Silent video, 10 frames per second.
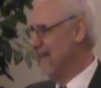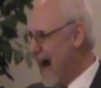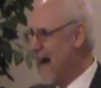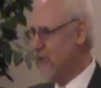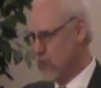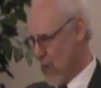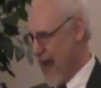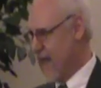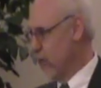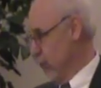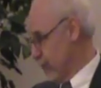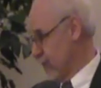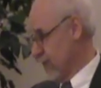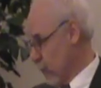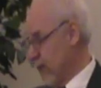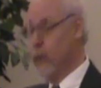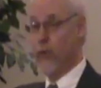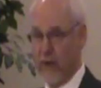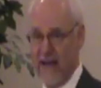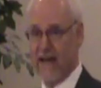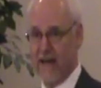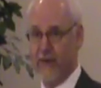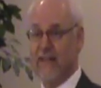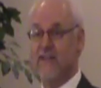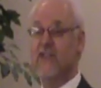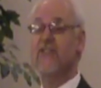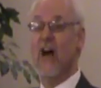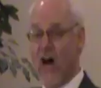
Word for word: God's wrath, who's the one who created everything, this is